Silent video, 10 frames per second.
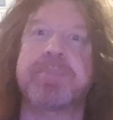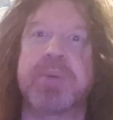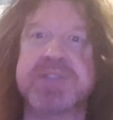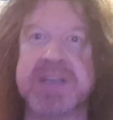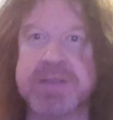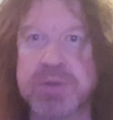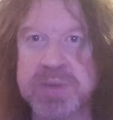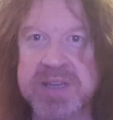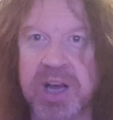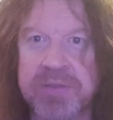puts it into
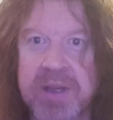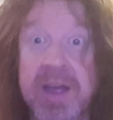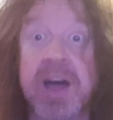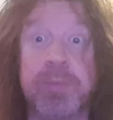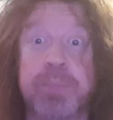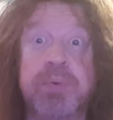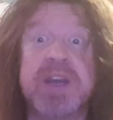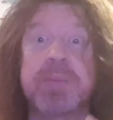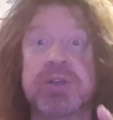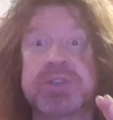himself, and
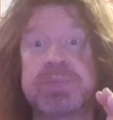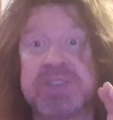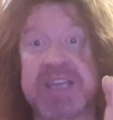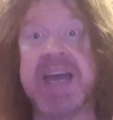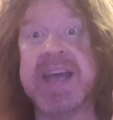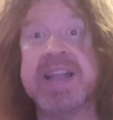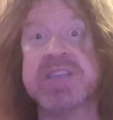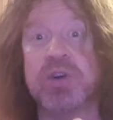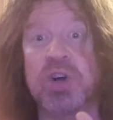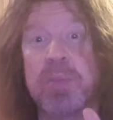pretty much
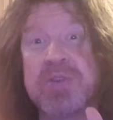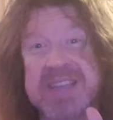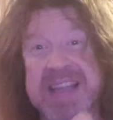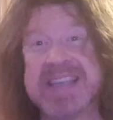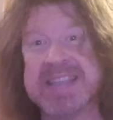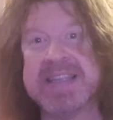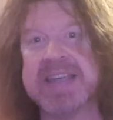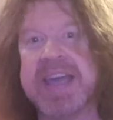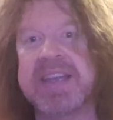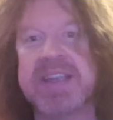turns almost
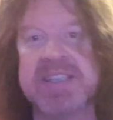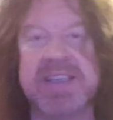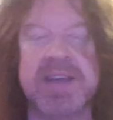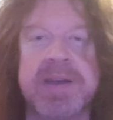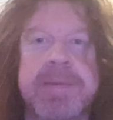instantaneously.